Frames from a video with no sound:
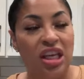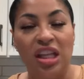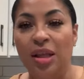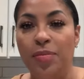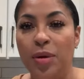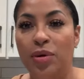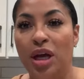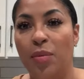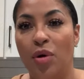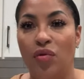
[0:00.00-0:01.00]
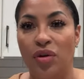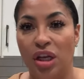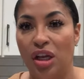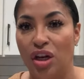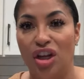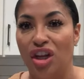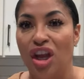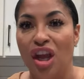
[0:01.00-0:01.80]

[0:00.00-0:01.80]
get them people to come over. To it.